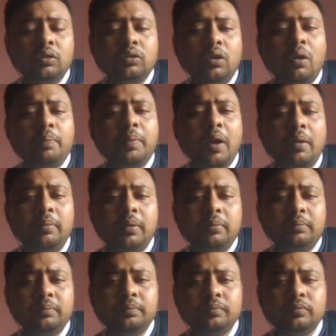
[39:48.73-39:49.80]
no problem.
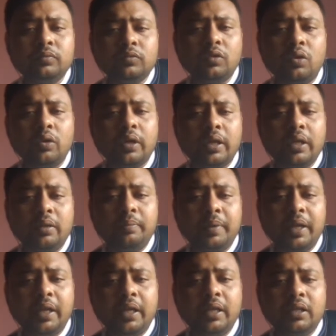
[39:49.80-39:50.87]
Okay, he
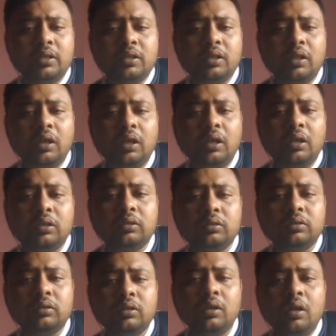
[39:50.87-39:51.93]
bring his
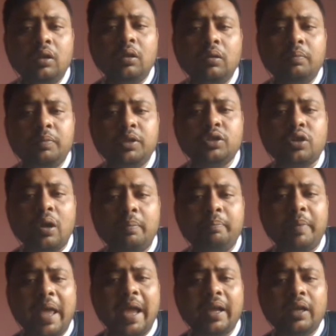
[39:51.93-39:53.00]
bishop
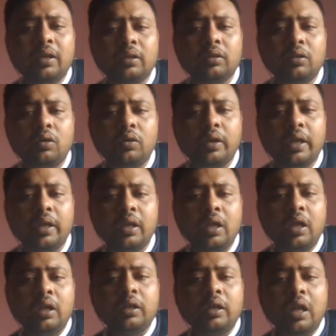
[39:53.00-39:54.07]
back. Okay,
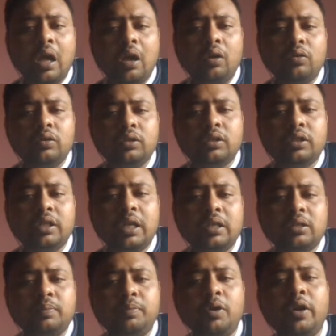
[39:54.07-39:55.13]
now just
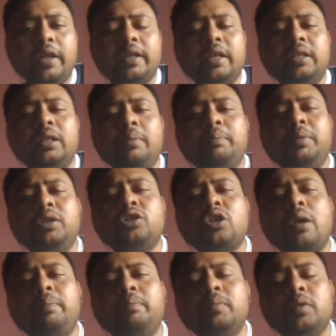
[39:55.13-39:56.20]
protecting the
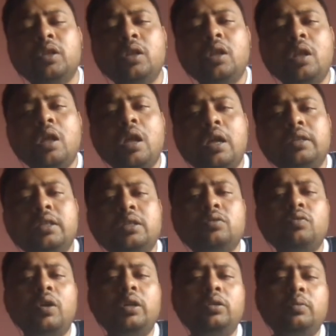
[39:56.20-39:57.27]
bishop. I just
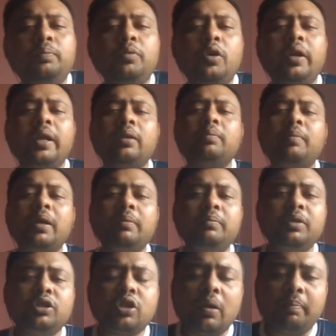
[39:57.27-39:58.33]
want to protect my
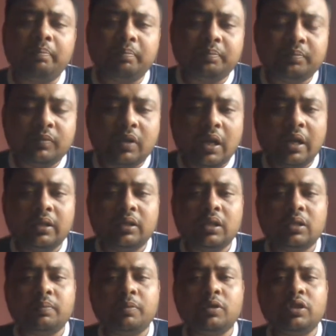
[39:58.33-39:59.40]
bishop at
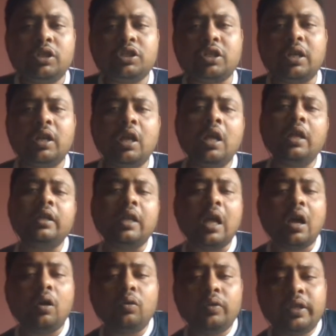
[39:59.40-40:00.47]
this position.
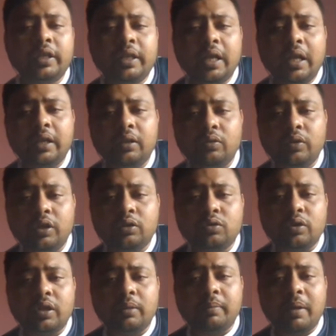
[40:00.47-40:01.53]
Now here you need to
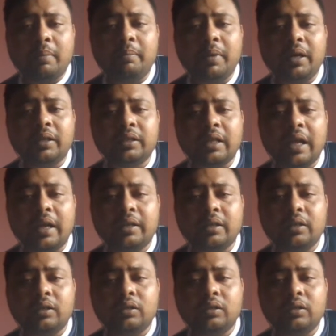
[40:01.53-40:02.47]
remember that